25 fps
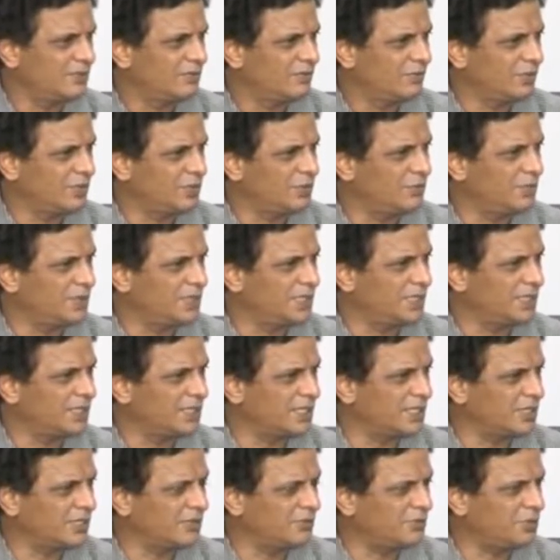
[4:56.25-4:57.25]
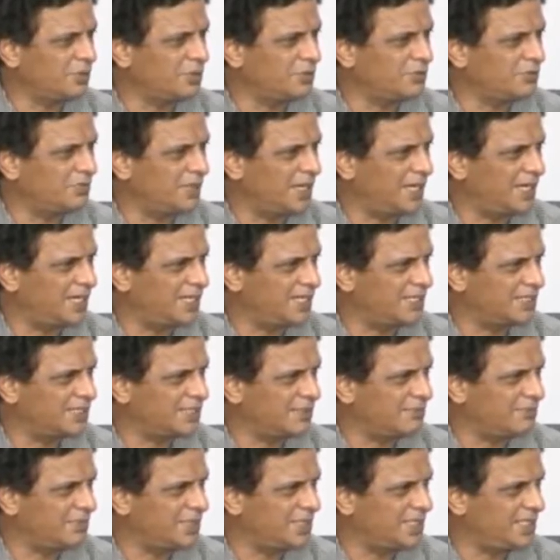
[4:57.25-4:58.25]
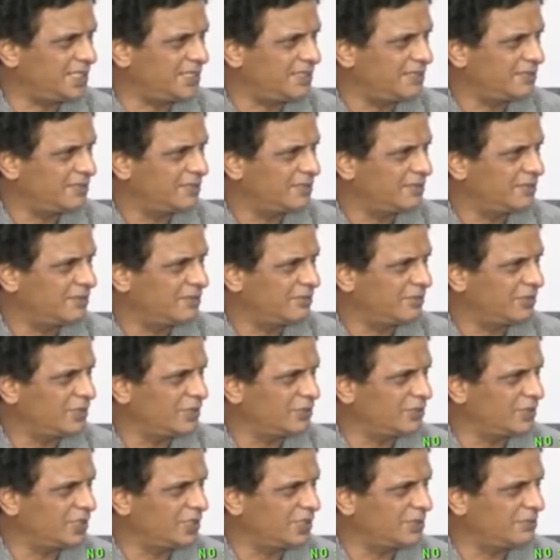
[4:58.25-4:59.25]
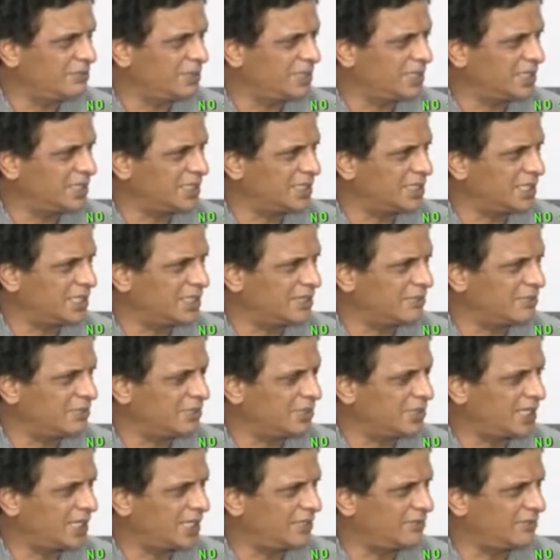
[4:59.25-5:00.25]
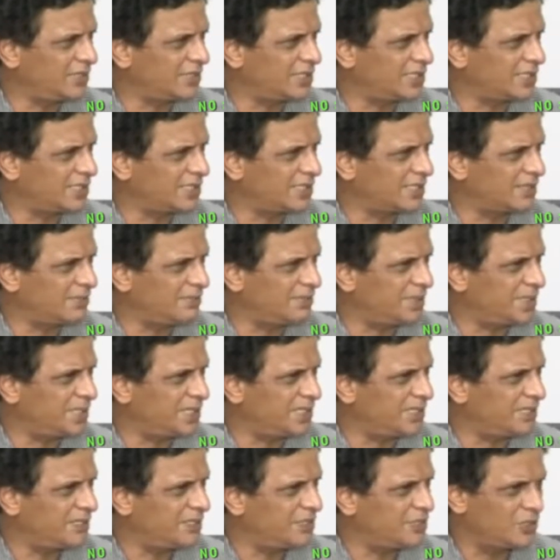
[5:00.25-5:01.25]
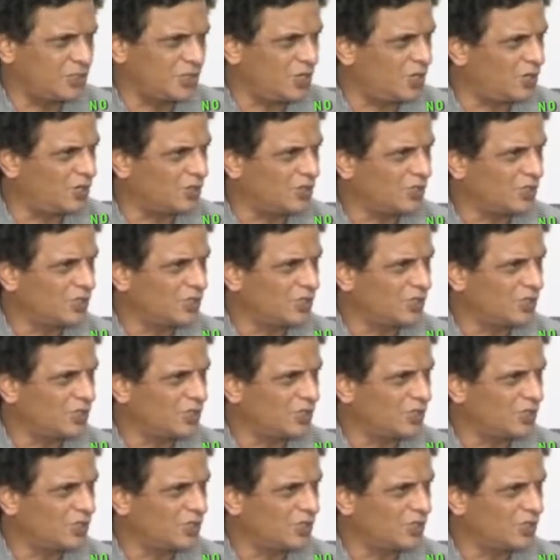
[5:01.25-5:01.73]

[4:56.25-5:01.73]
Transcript: Will you be thinking about marrying somebody? Will you be thinking about divorcing somebody? No.